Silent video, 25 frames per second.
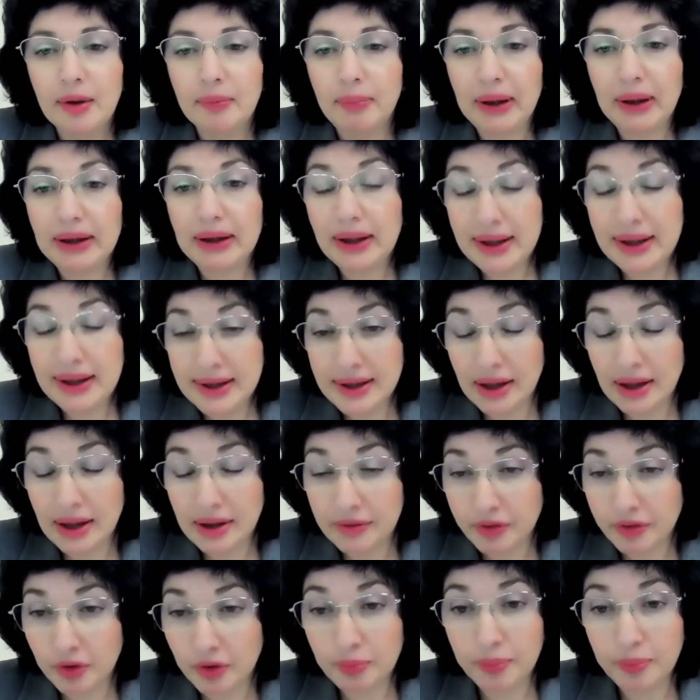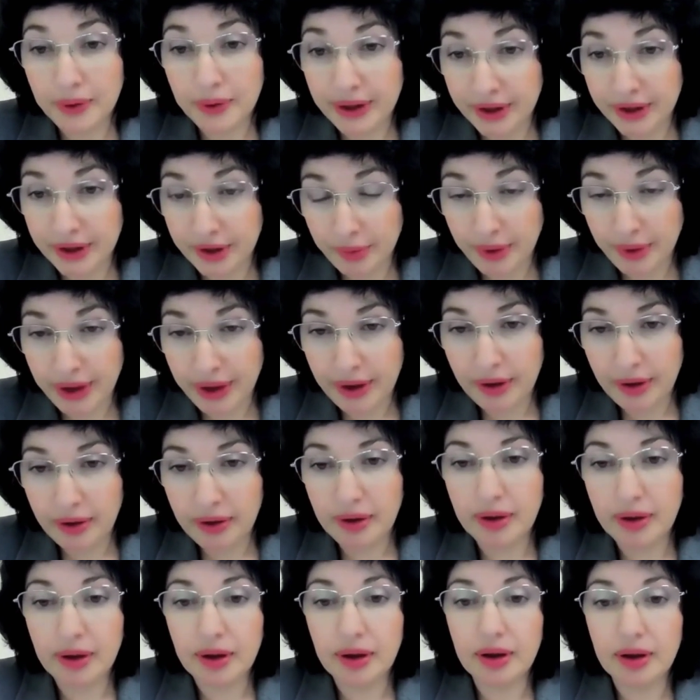But let's start from plenary.
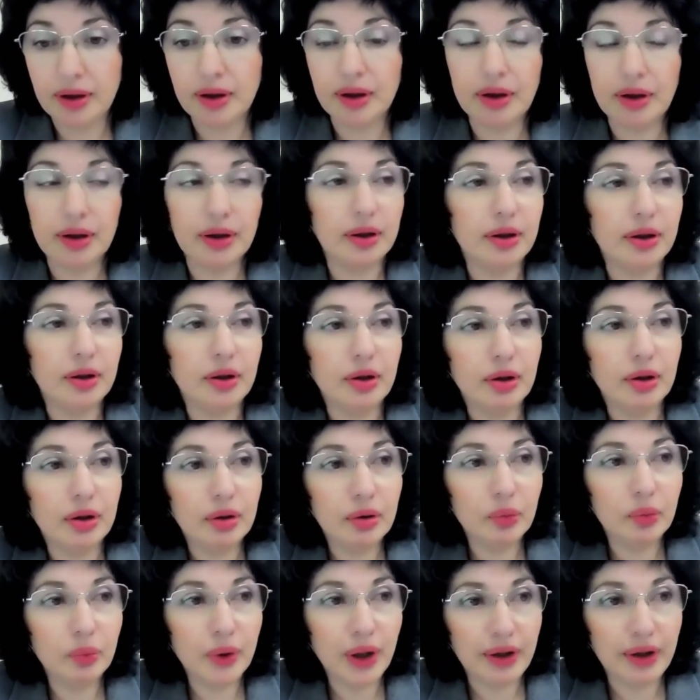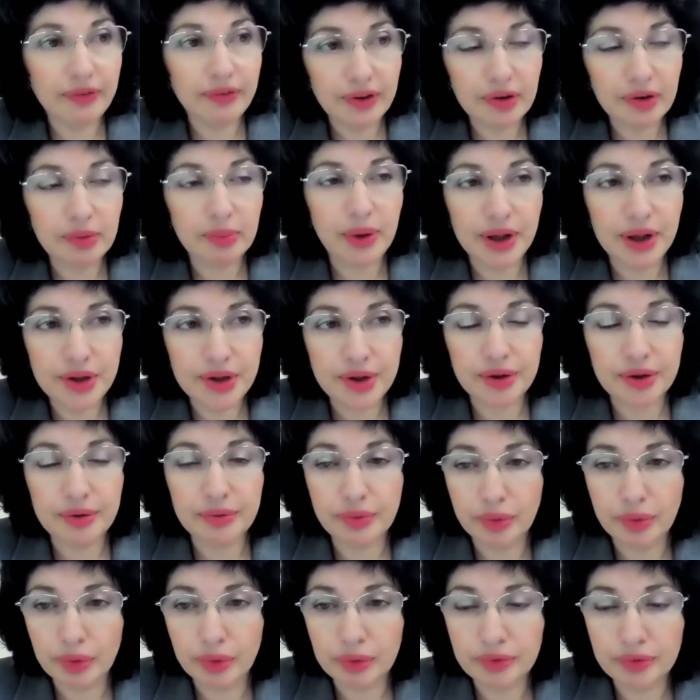We are very much
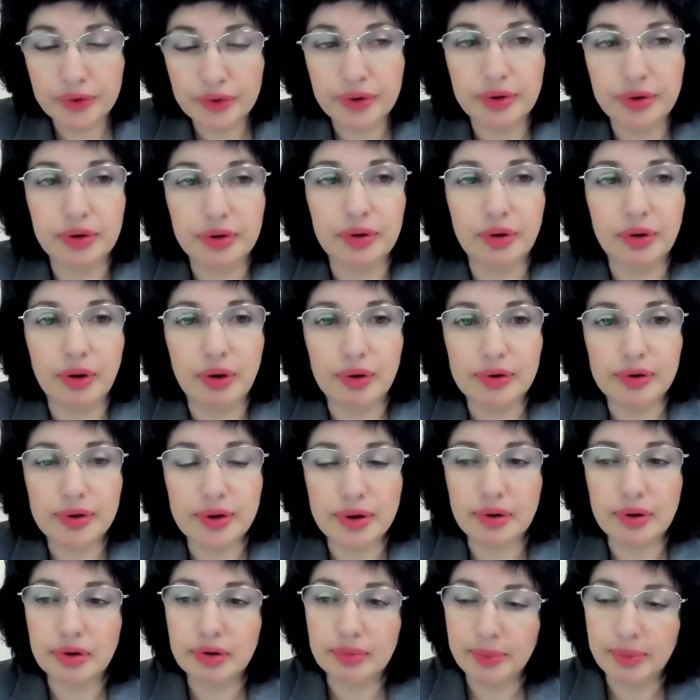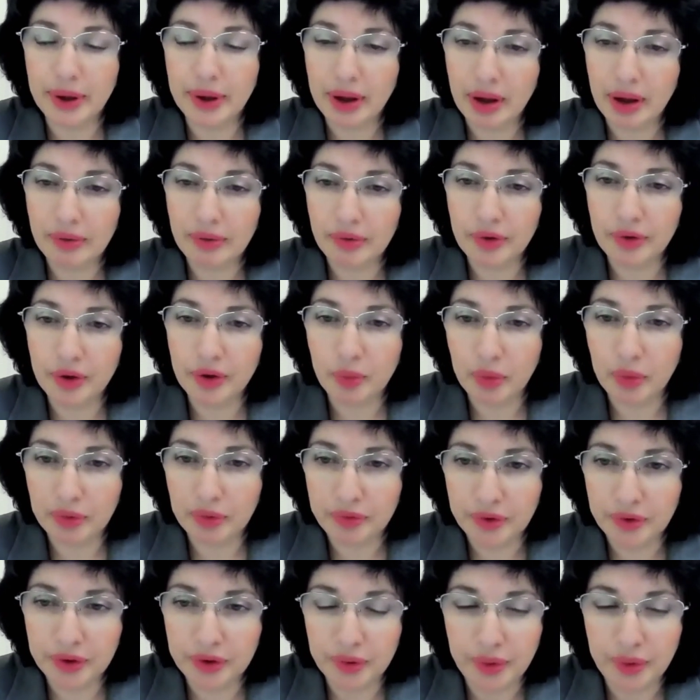involved also on behalf of the World
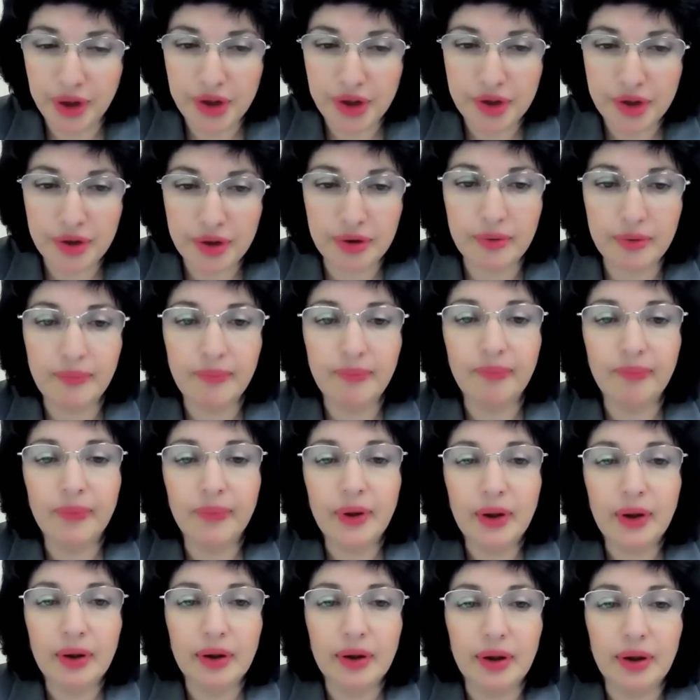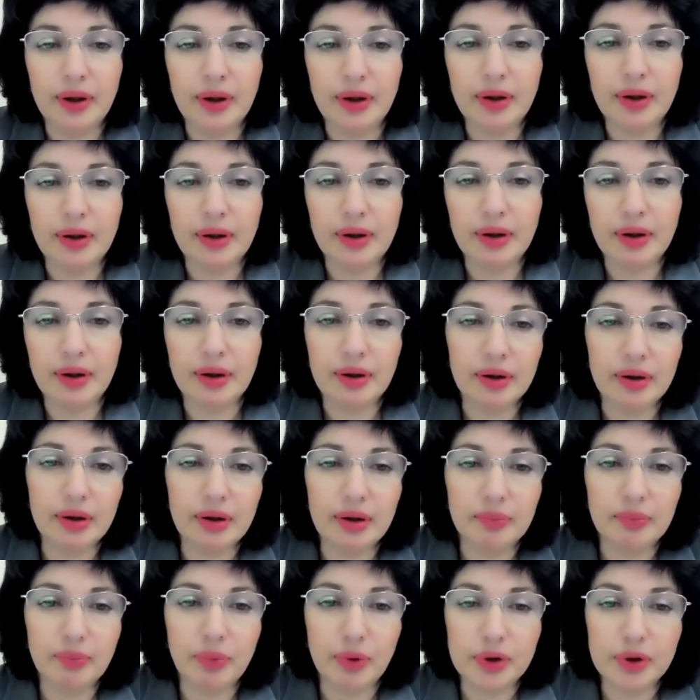Federation in
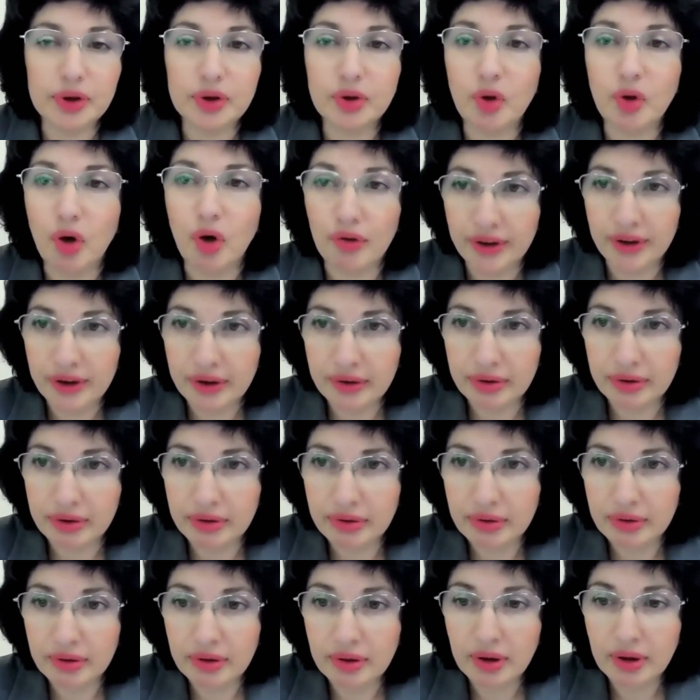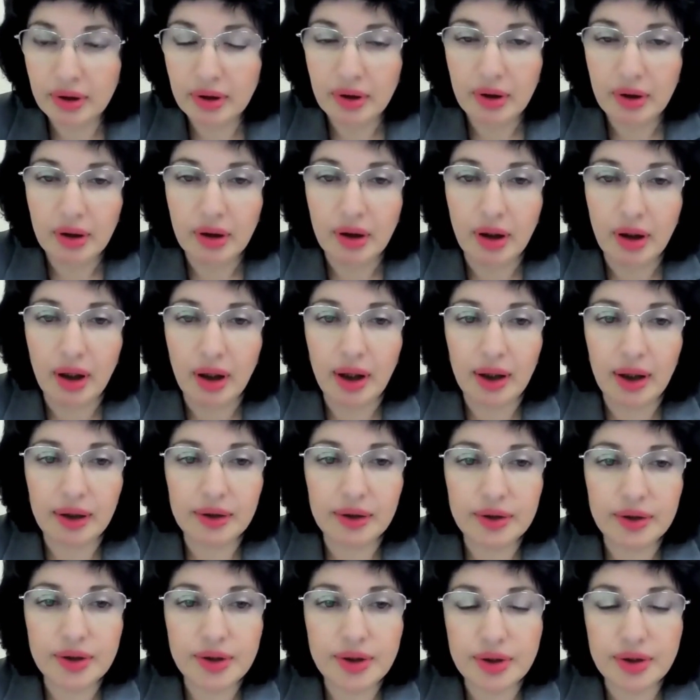post-COVID.
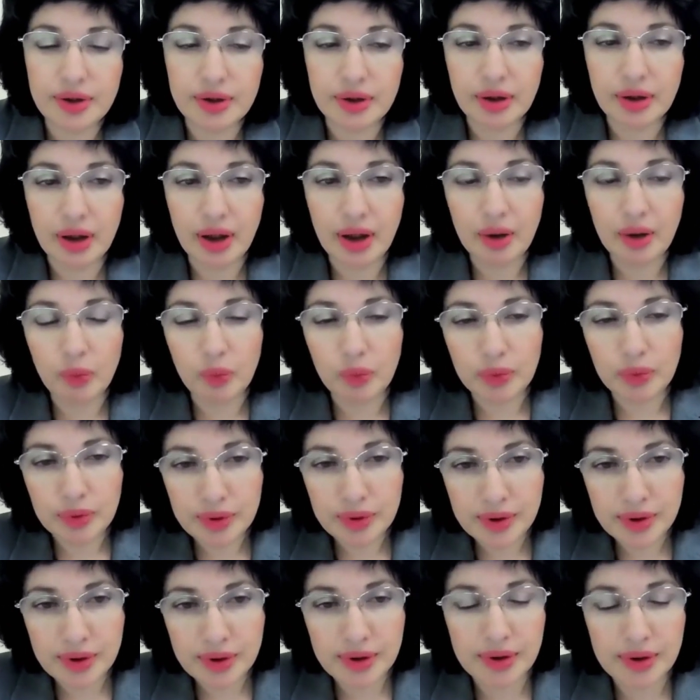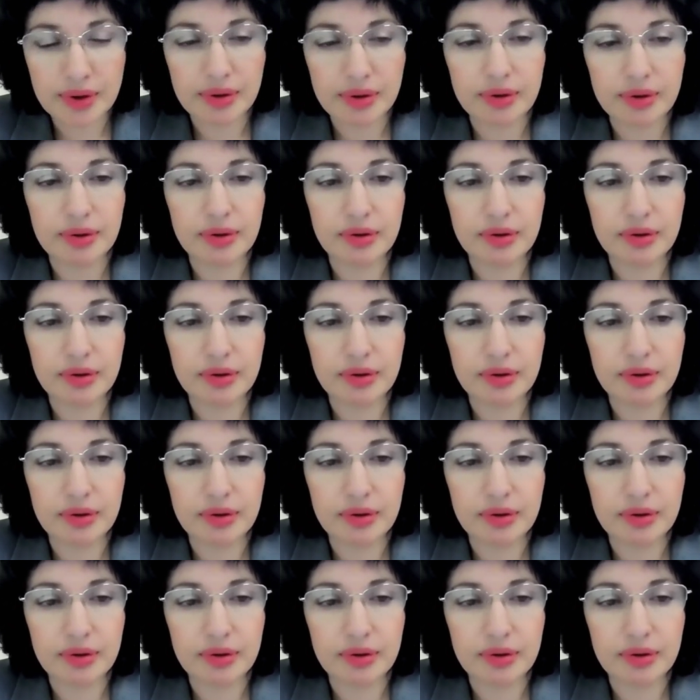And I was